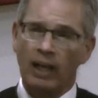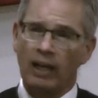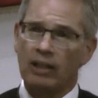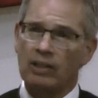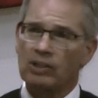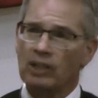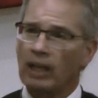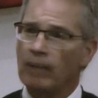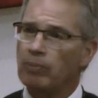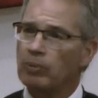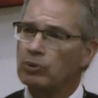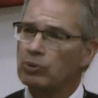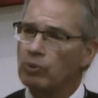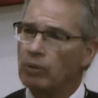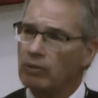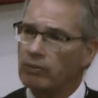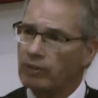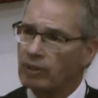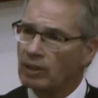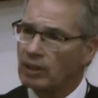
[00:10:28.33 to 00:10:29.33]
It's able to
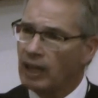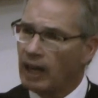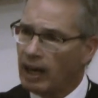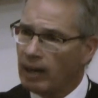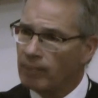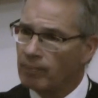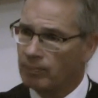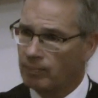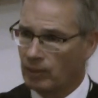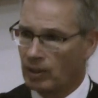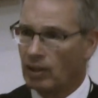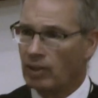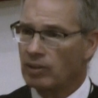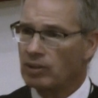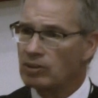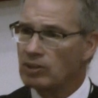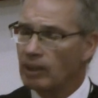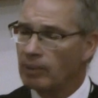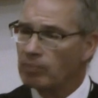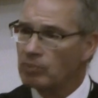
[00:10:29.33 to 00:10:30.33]
overcome
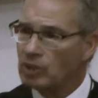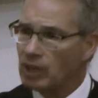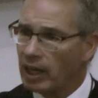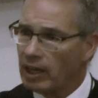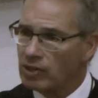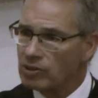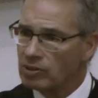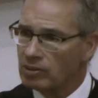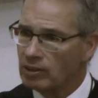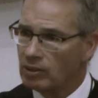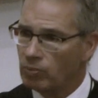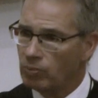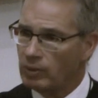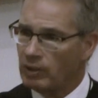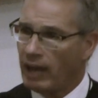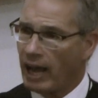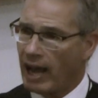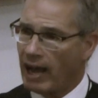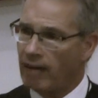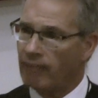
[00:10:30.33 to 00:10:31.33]
the temptation that
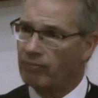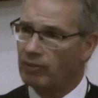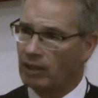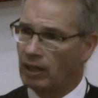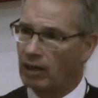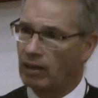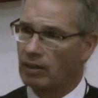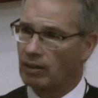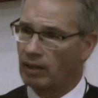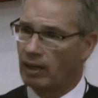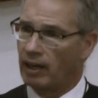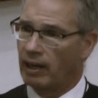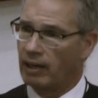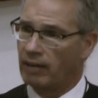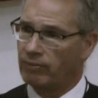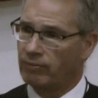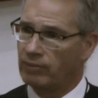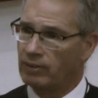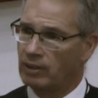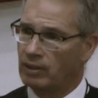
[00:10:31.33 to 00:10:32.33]
we have in our
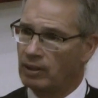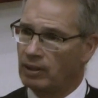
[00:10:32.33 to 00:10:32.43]
life.